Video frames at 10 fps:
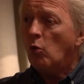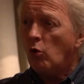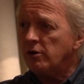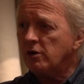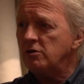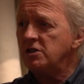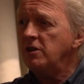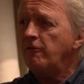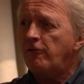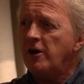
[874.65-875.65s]
what the
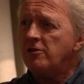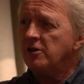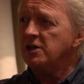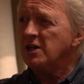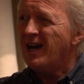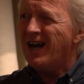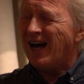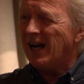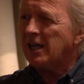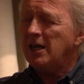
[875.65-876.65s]
Christian faith is,
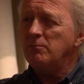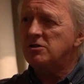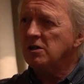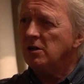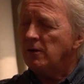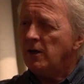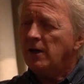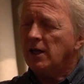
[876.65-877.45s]
and I came to